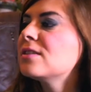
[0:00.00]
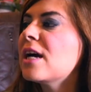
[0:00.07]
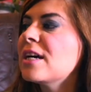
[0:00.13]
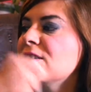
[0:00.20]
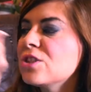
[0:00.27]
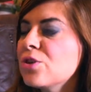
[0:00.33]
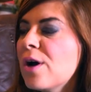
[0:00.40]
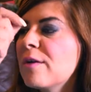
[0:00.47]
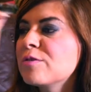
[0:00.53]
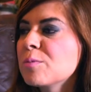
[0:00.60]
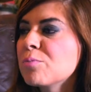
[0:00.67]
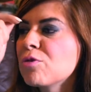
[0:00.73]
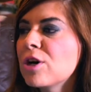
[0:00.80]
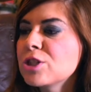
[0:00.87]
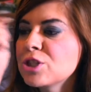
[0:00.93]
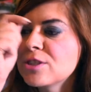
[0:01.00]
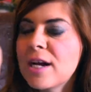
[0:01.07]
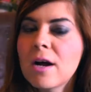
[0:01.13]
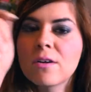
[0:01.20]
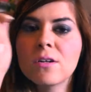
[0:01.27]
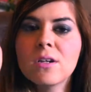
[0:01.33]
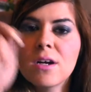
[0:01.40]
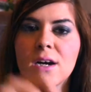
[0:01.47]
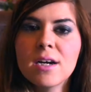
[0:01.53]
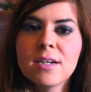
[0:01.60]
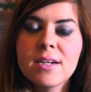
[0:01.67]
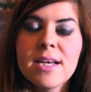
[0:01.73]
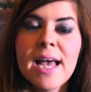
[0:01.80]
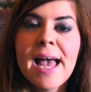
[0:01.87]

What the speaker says: I still have to brush it out a lot.